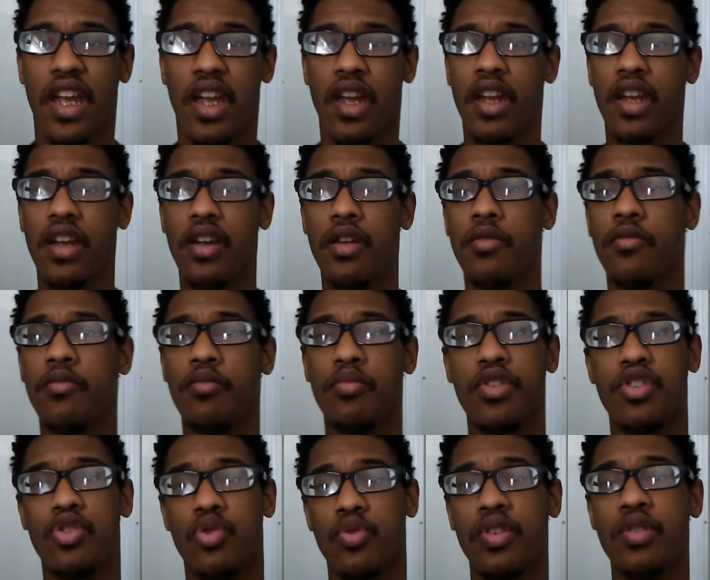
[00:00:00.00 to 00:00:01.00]
And
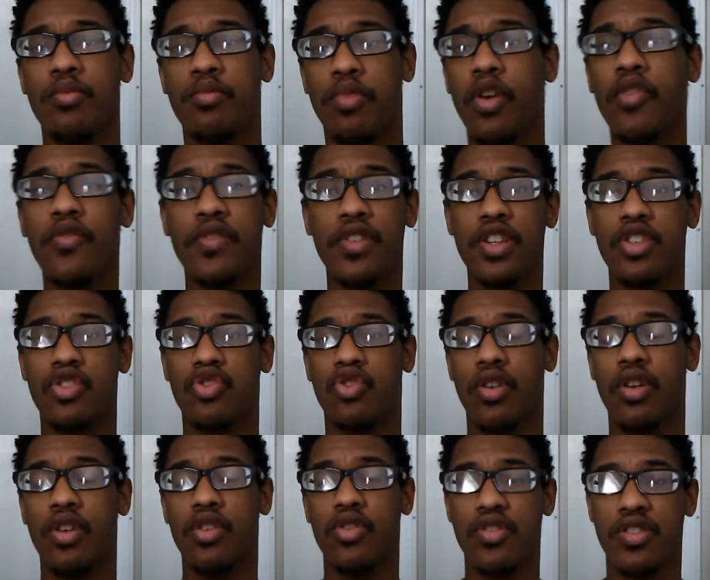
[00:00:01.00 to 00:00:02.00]
between both of these
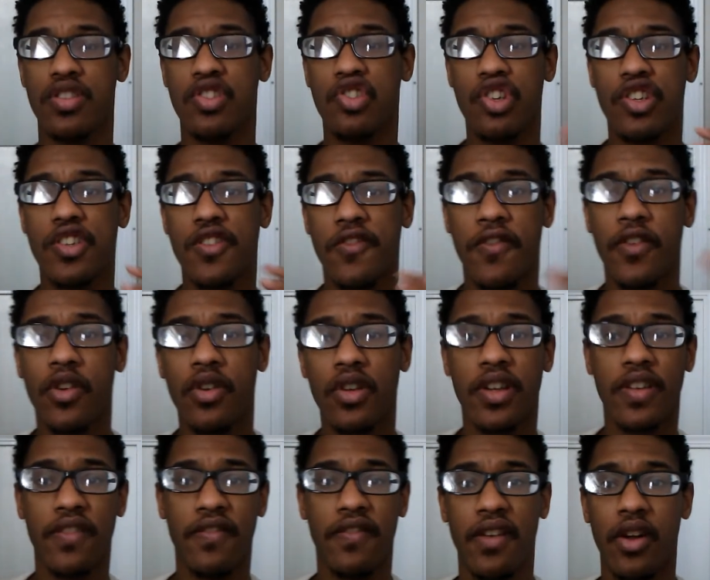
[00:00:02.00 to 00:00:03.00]
trailers just
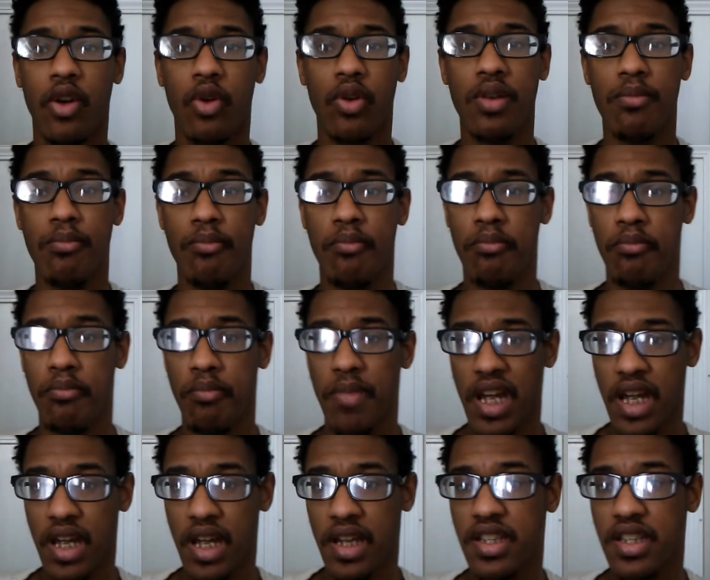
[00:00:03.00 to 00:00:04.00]
feeling very
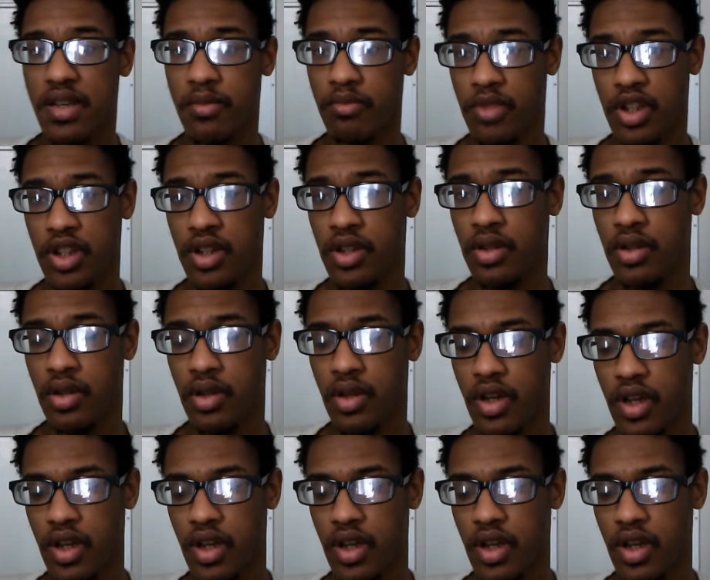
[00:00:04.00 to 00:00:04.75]
meh to me,